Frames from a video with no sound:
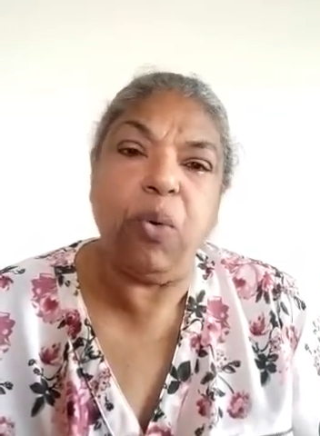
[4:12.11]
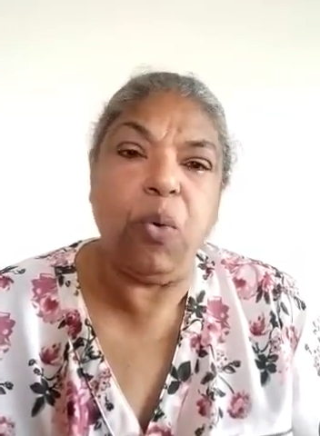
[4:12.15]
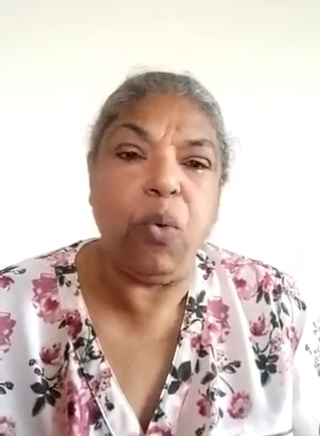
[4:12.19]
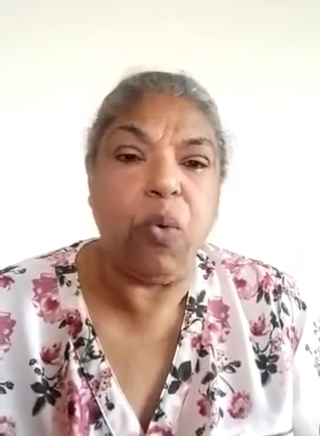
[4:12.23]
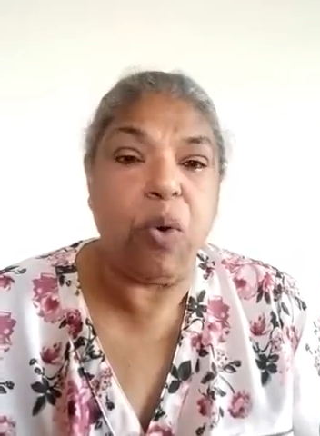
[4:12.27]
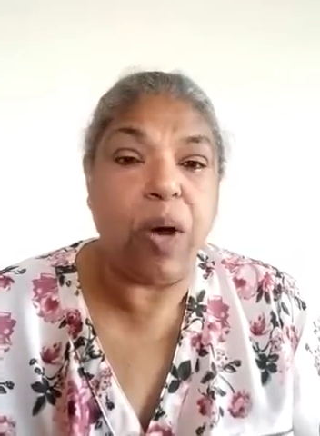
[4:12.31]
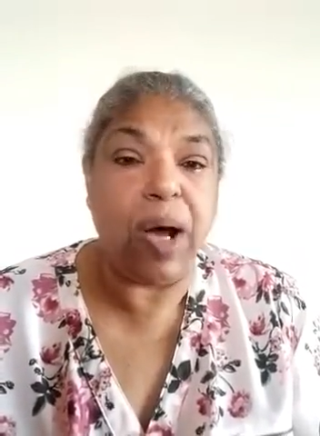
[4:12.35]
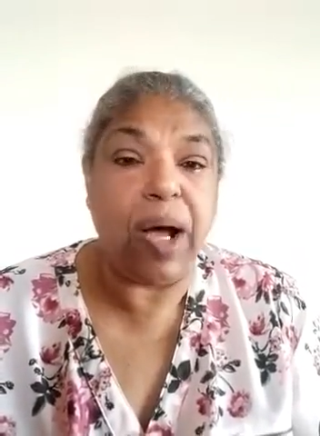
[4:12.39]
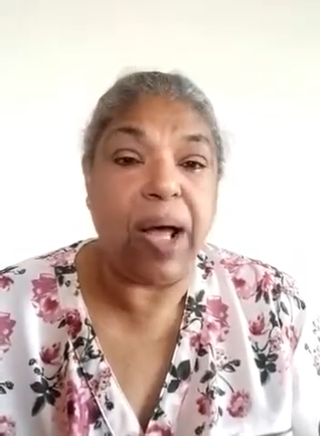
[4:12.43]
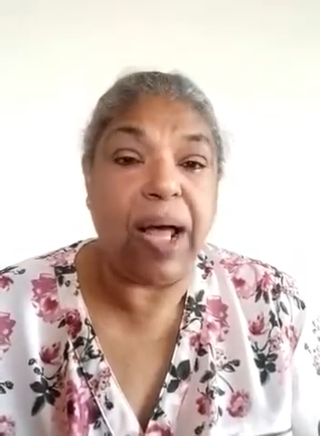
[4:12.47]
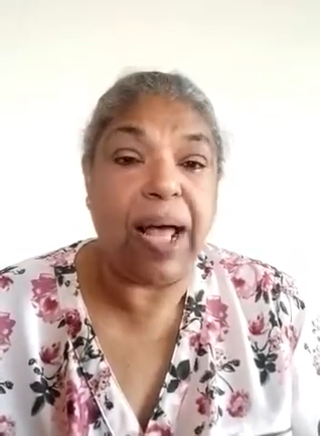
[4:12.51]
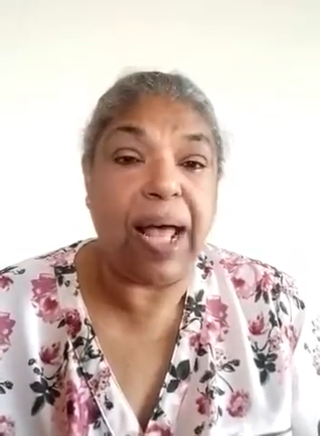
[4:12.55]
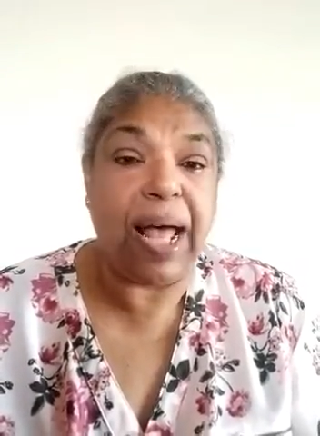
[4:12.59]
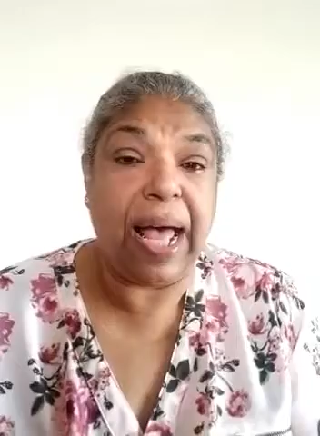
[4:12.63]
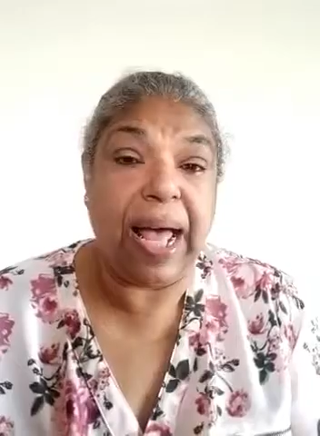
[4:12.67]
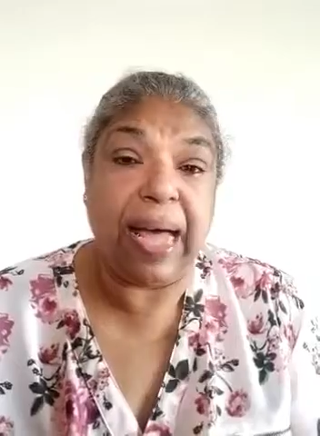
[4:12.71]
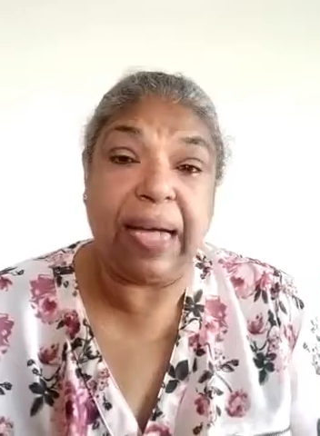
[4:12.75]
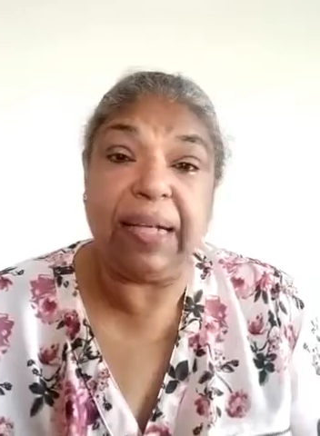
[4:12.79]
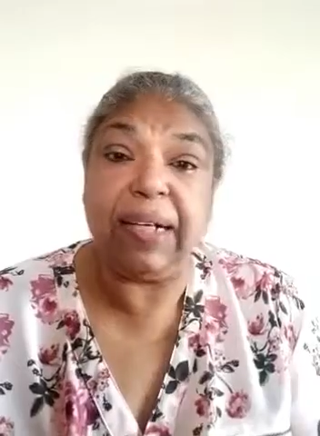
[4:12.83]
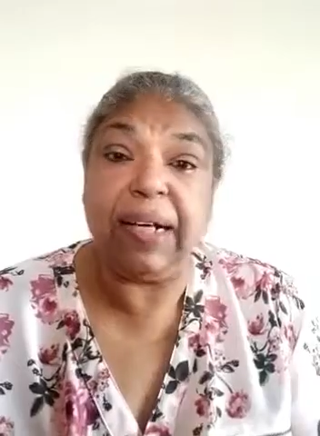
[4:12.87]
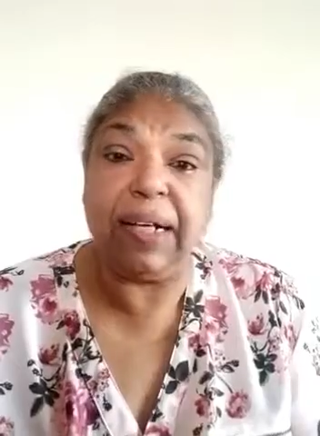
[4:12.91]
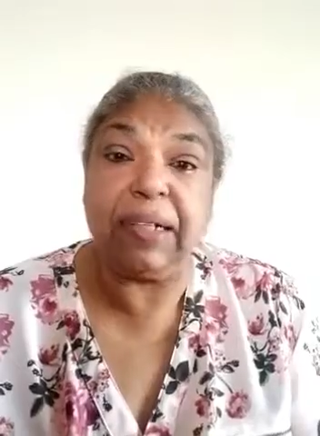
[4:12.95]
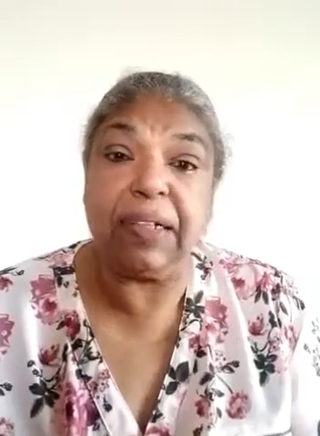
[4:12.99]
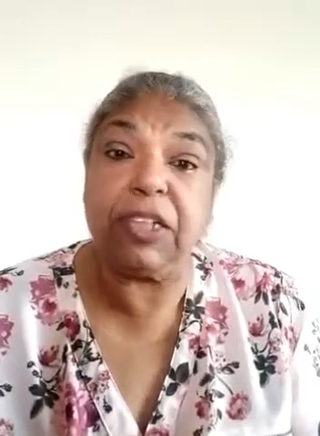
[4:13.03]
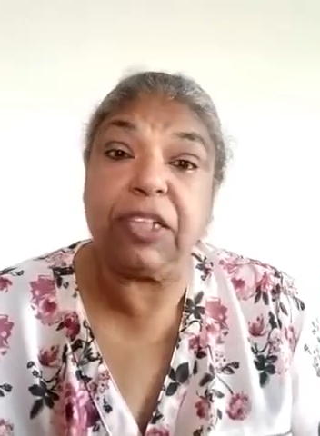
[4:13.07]
who are
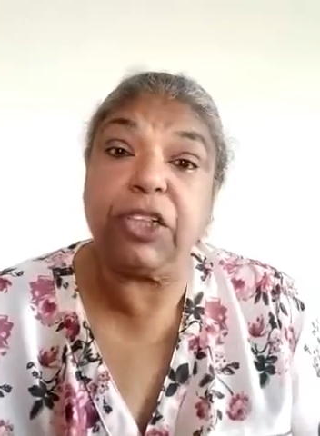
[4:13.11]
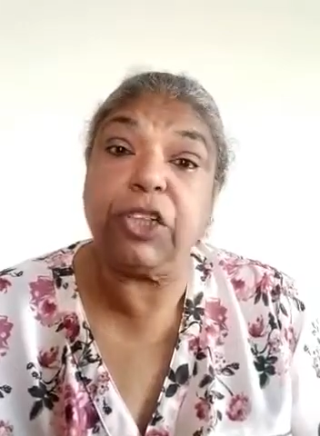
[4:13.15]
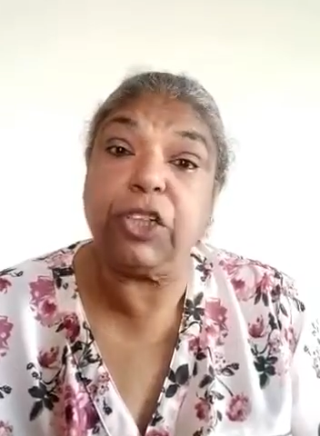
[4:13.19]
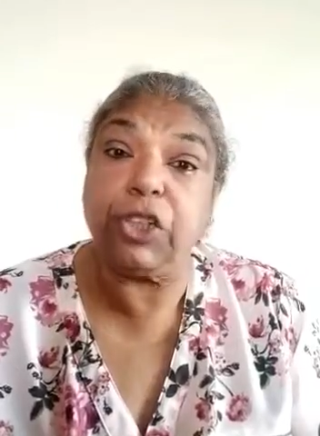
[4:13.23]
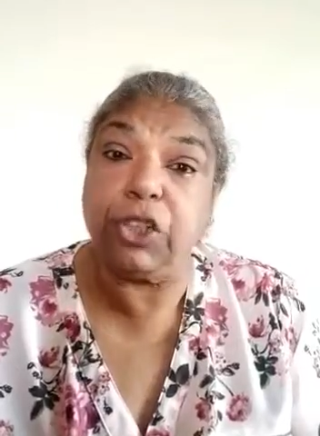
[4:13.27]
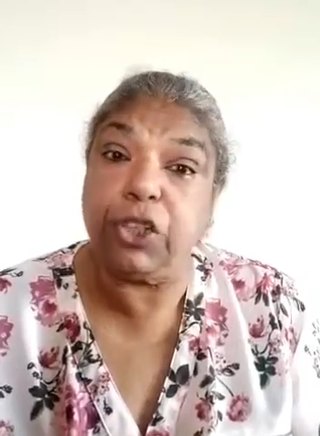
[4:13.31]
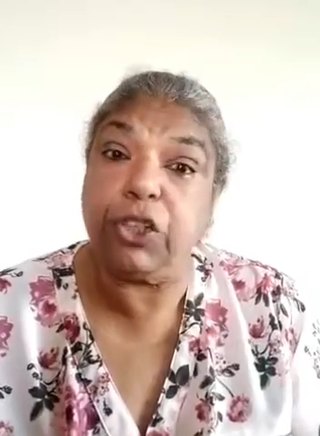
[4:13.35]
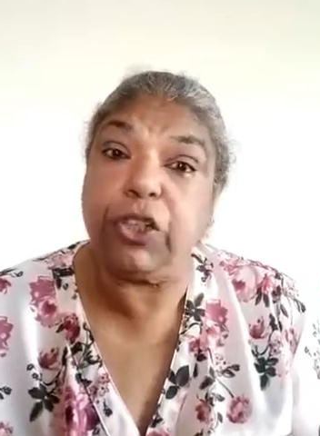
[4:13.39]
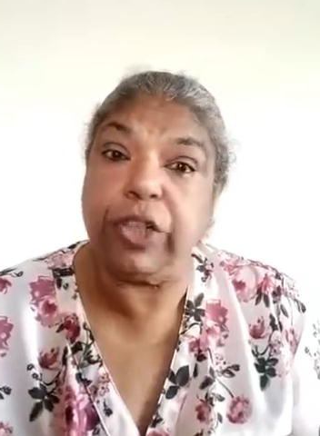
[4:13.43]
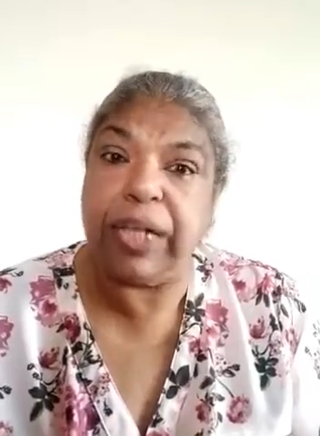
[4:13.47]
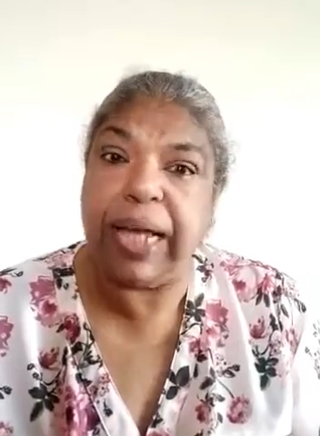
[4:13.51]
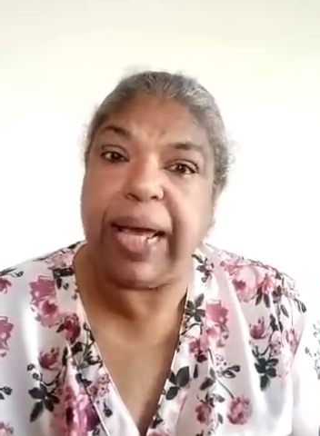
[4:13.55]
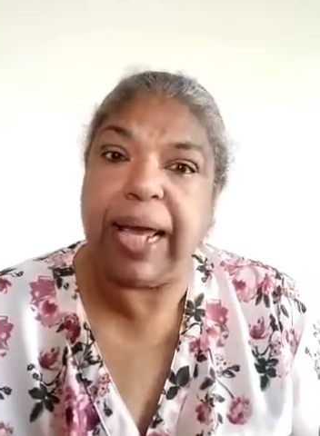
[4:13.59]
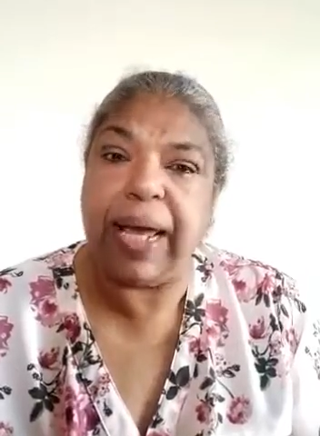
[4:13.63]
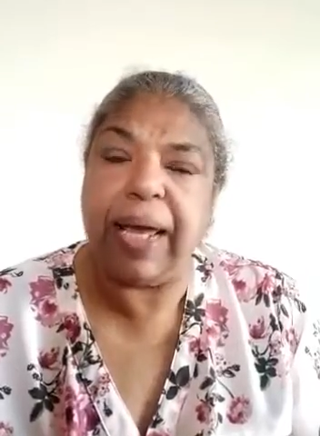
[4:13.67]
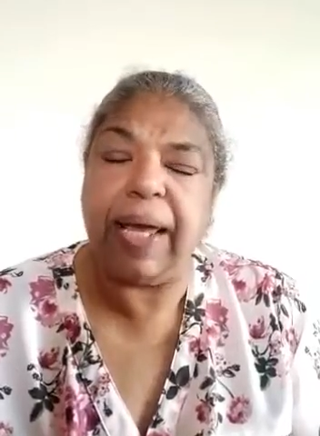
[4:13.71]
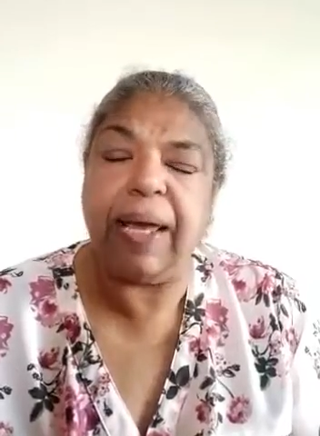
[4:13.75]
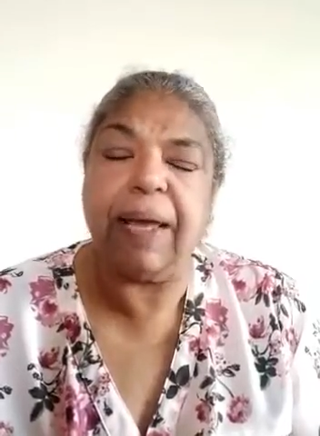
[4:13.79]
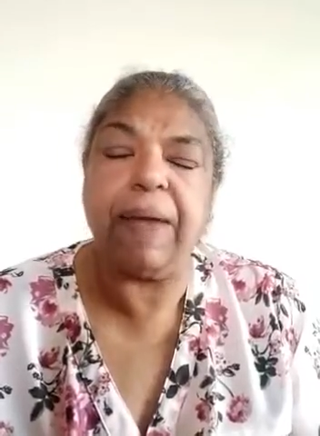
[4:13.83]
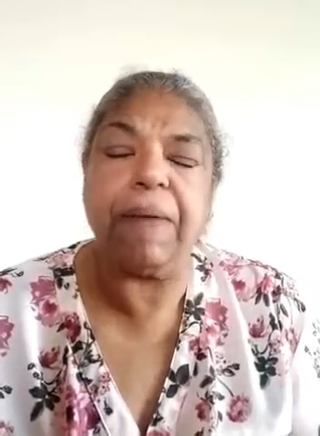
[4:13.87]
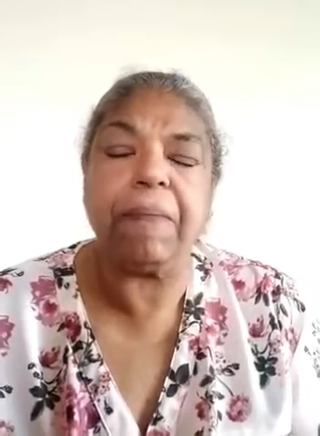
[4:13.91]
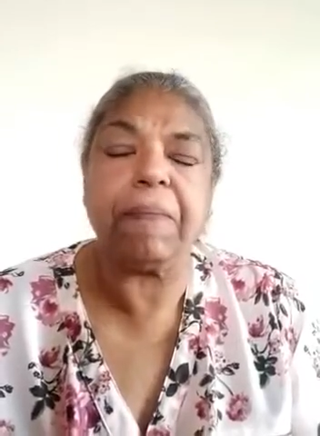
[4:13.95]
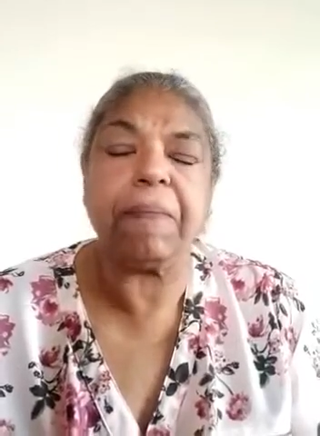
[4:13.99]
adults today